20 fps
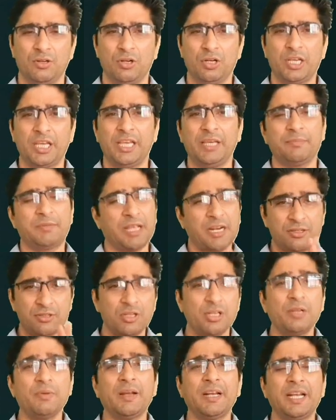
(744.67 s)
okay, if there is
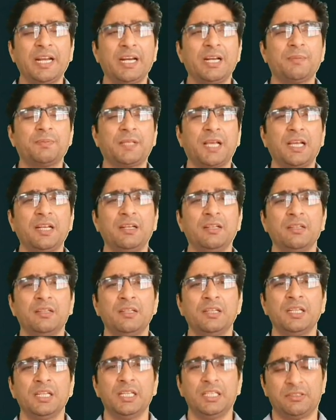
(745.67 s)
only one negative sign,
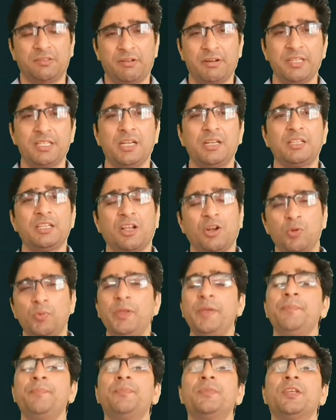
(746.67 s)
in the result there will
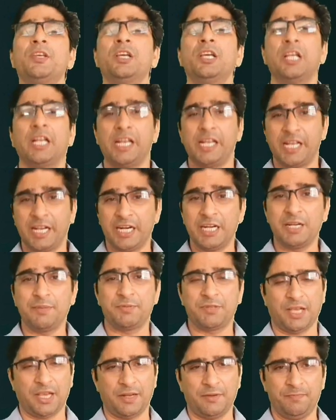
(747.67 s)
be
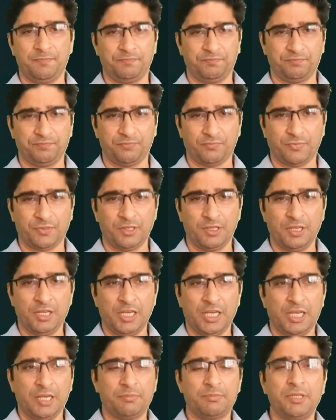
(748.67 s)
negative sign.
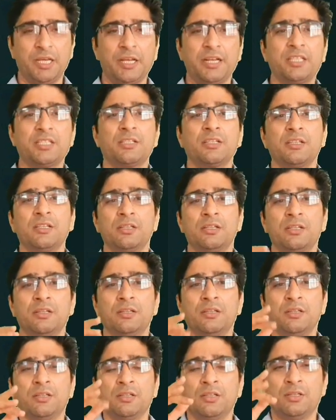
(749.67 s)

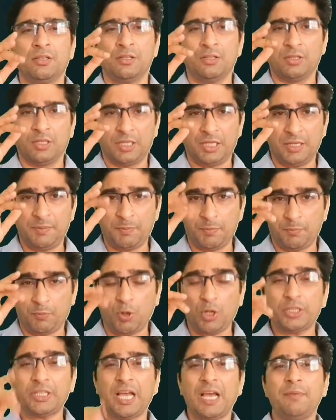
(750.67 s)
If
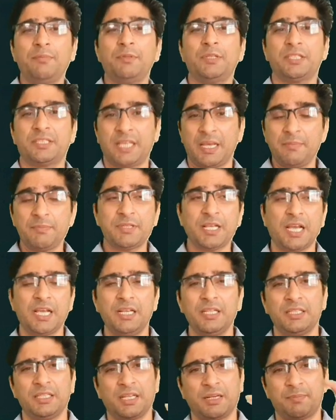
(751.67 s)
both have the same
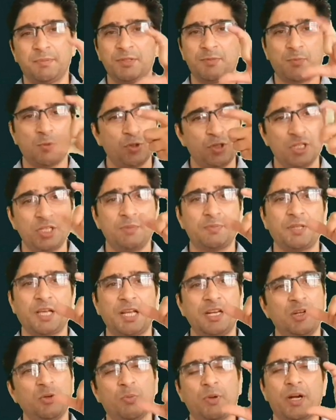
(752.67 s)
sign, that means positive
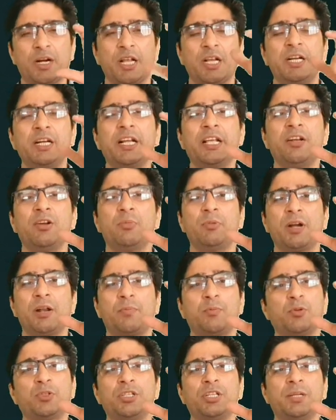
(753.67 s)
sign, numerator and
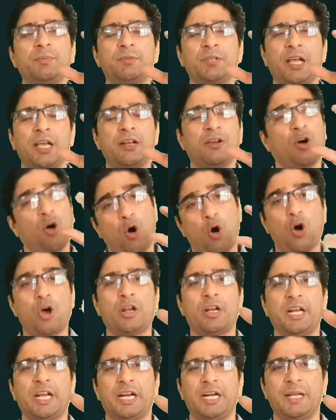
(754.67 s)
denominator positive sign
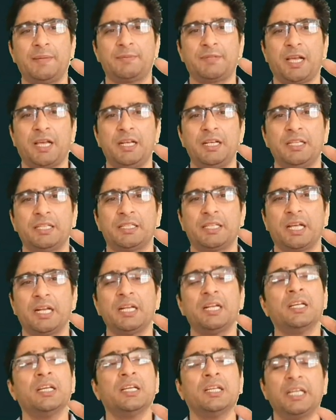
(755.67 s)
or negative sign,
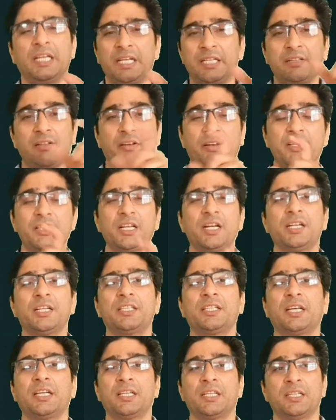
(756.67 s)
then in the
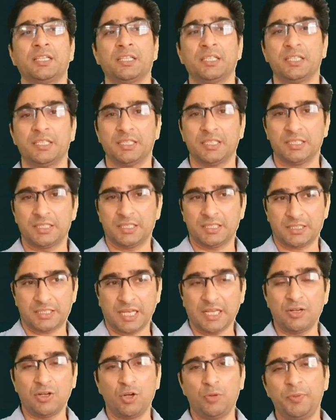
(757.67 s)
result the
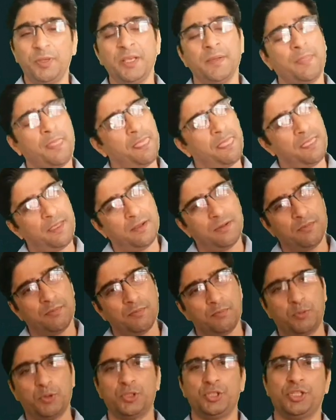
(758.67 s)
sign will be
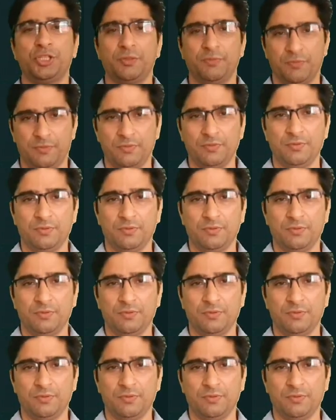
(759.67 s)
positive.